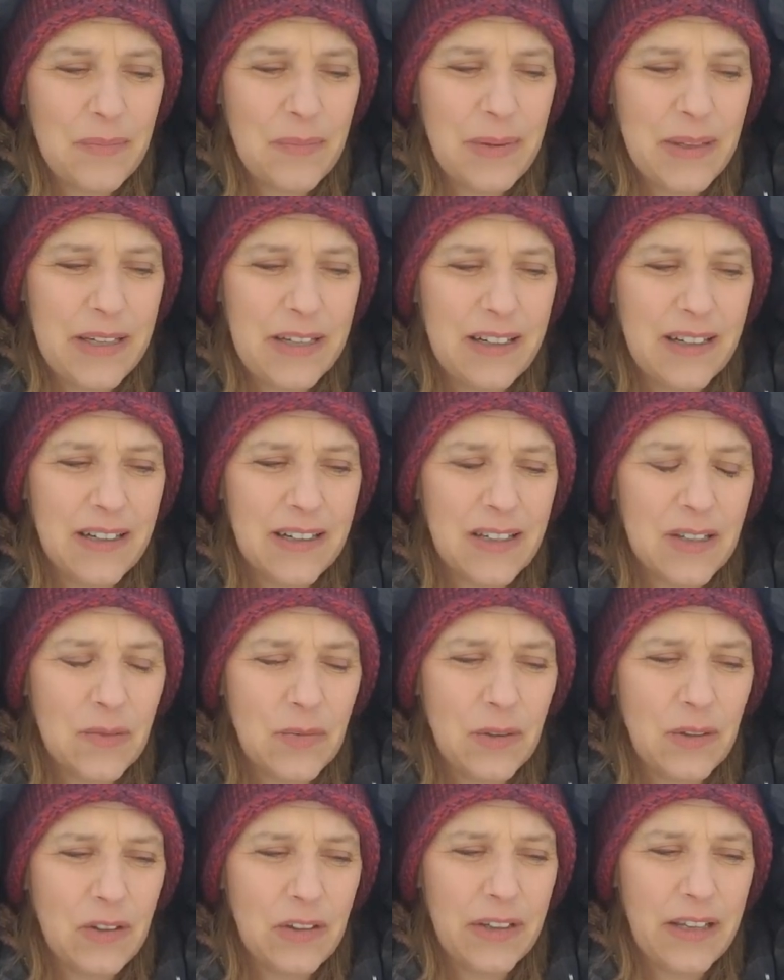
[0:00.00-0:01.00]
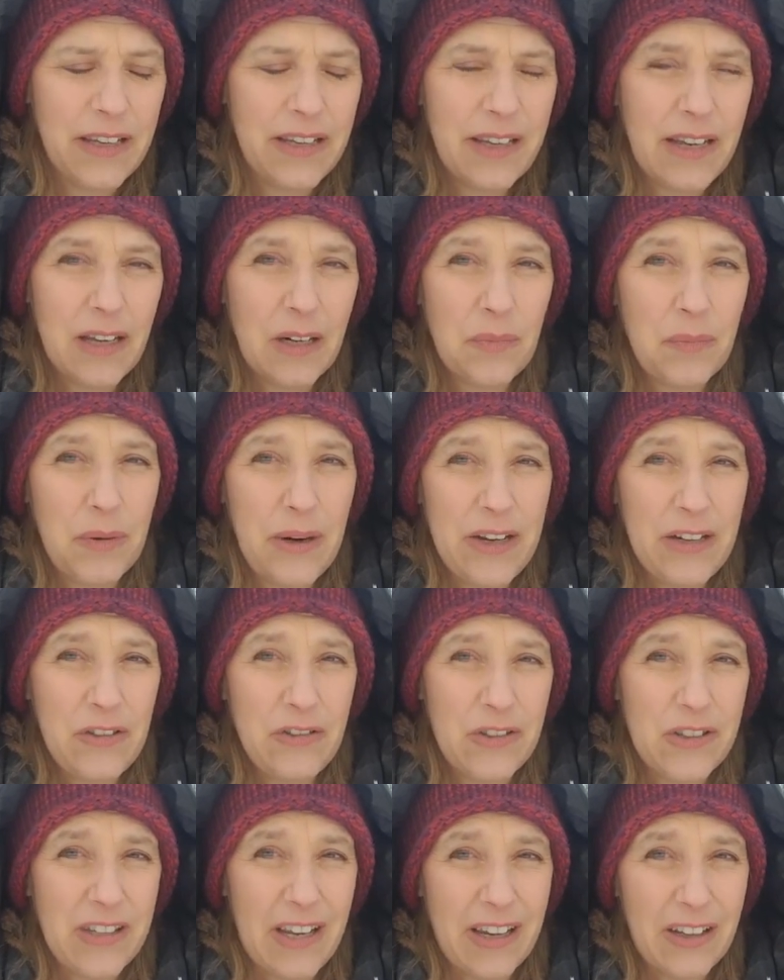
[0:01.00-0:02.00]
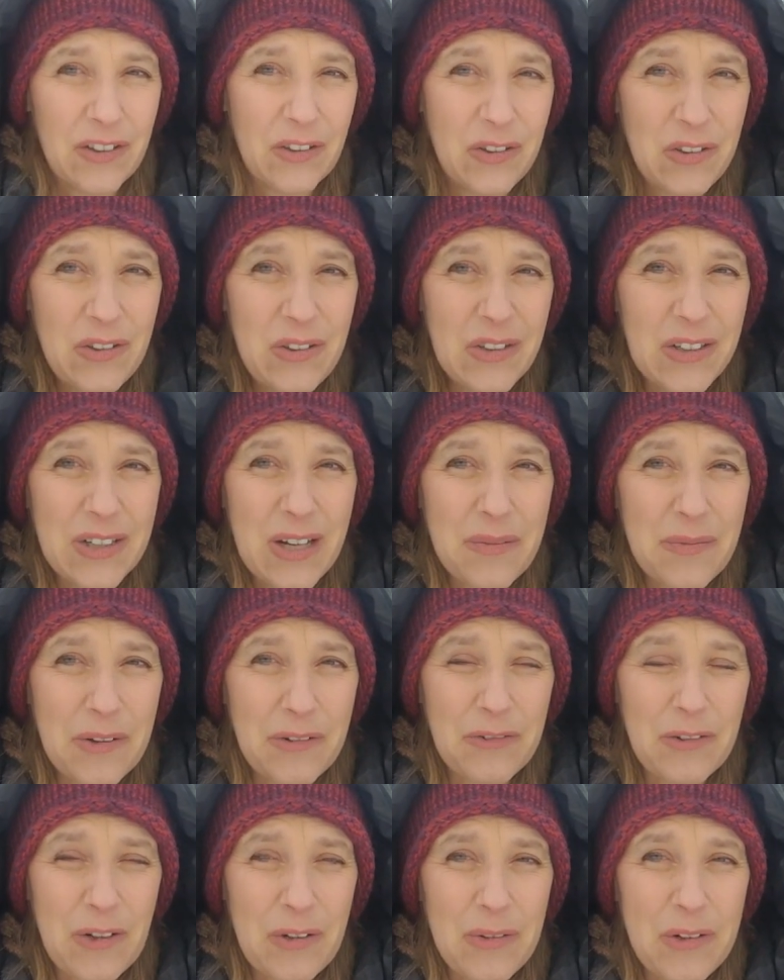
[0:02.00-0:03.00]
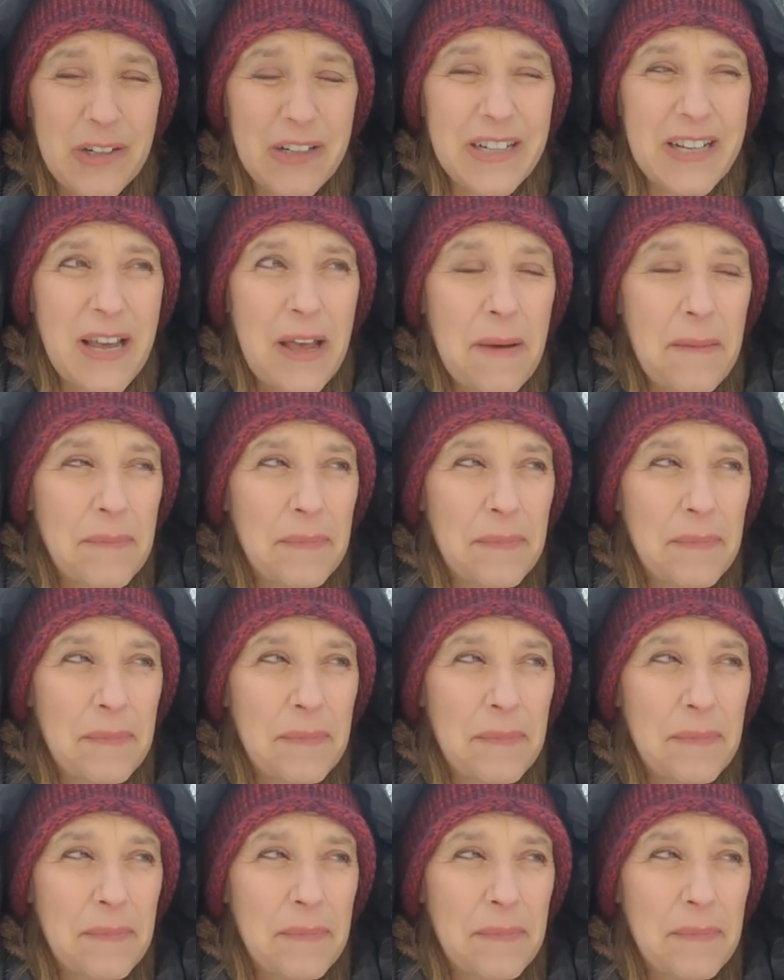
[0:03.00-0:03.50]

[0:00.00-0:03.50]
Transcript: because we're looking at a brand new cycle coming forward.